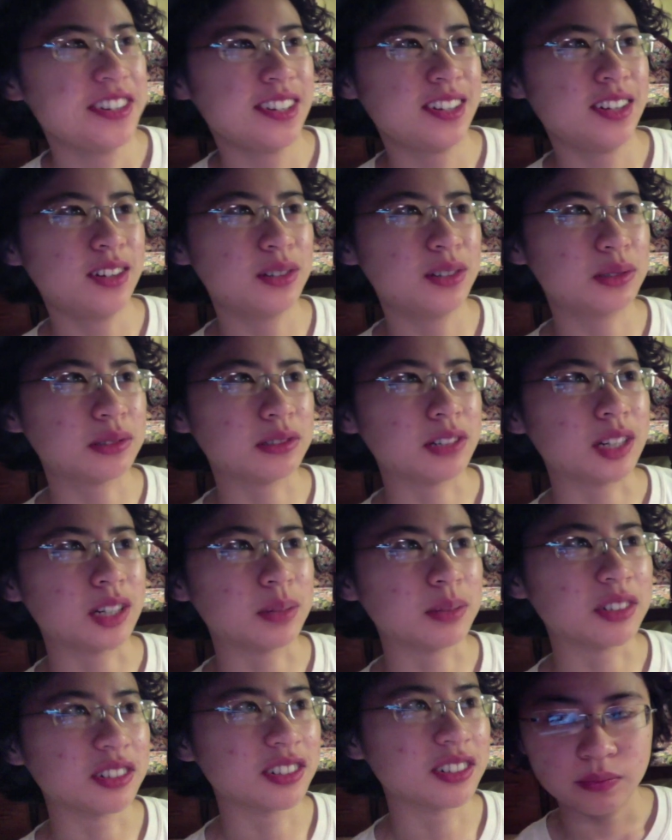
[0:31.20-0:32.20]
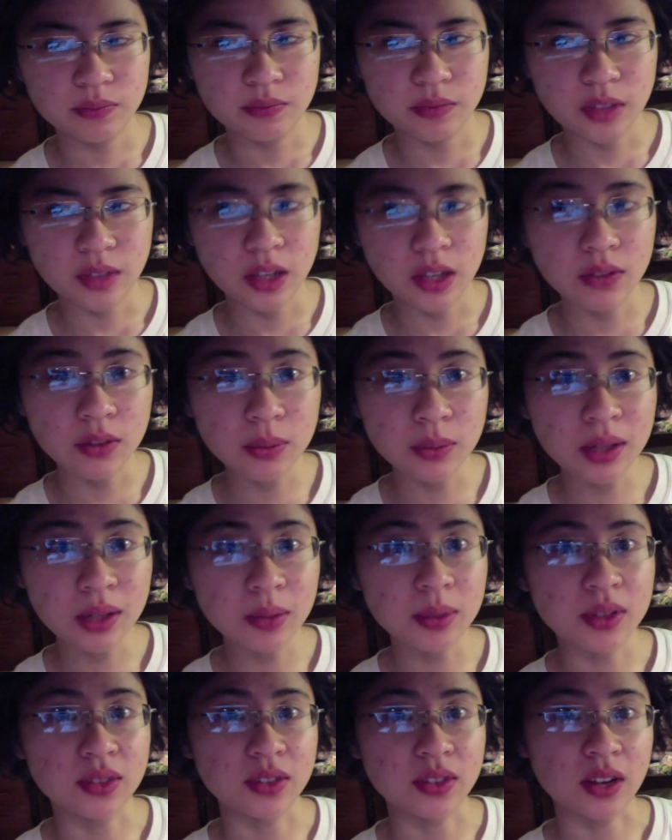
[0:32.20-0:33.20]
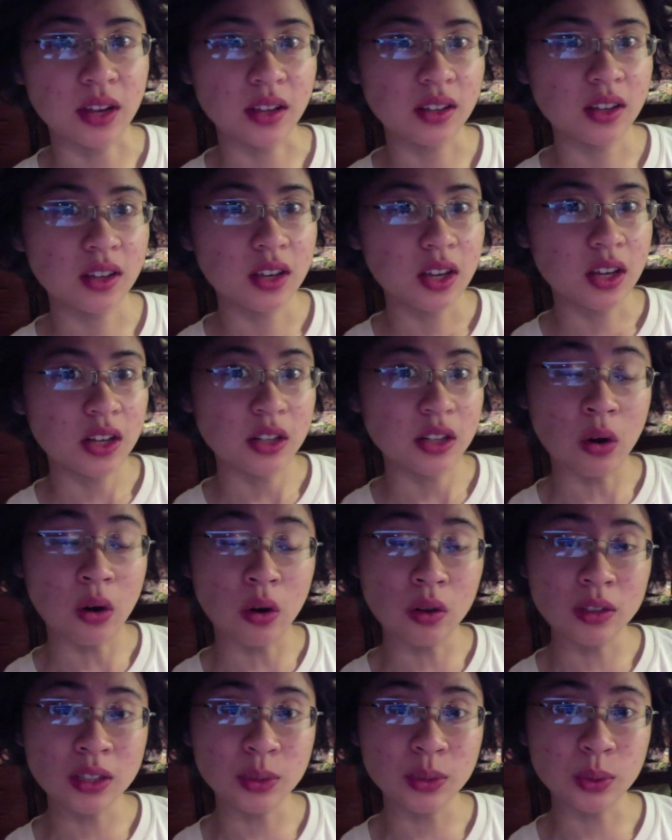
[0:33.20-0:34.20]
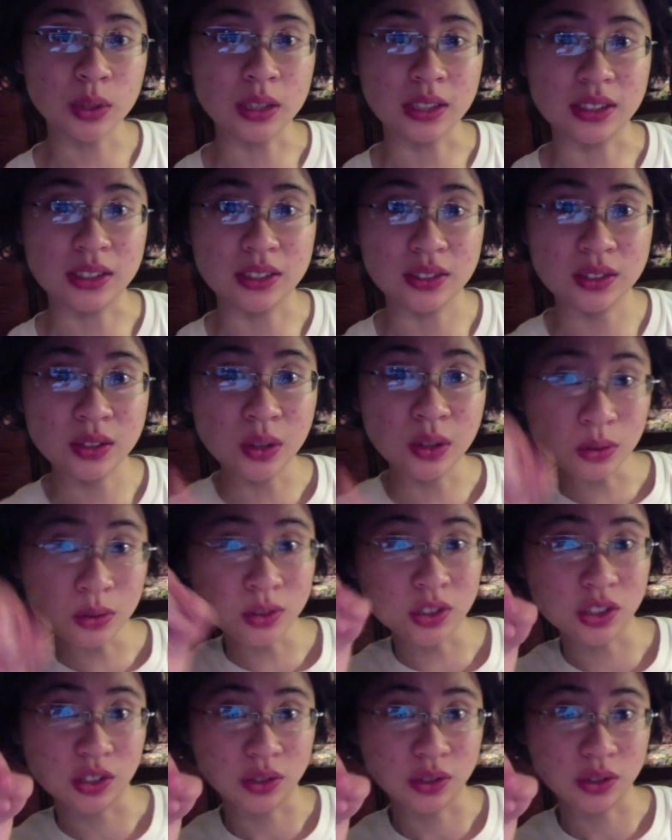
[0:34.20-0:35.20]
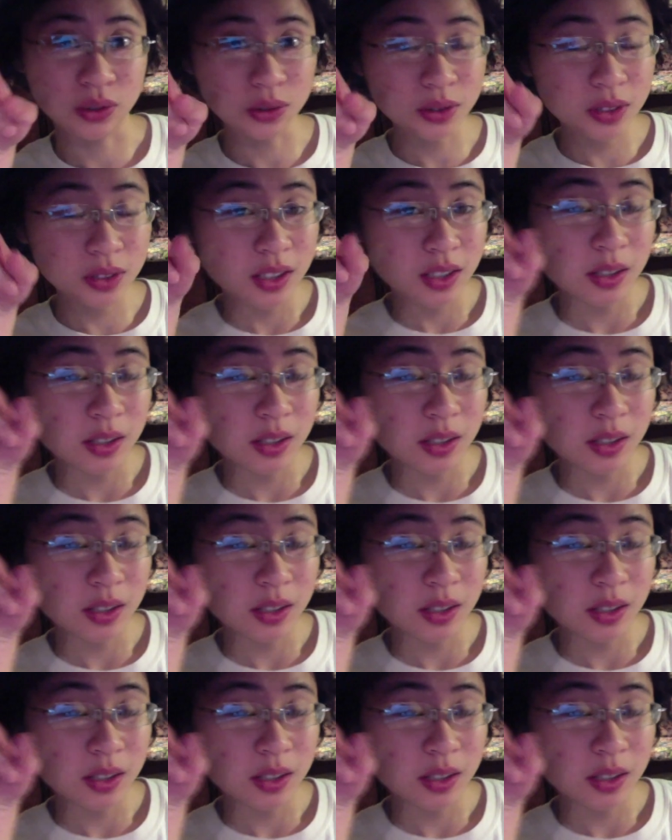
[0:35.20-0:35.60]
Oh, grammar. If you make a mistake, not only will he scold you,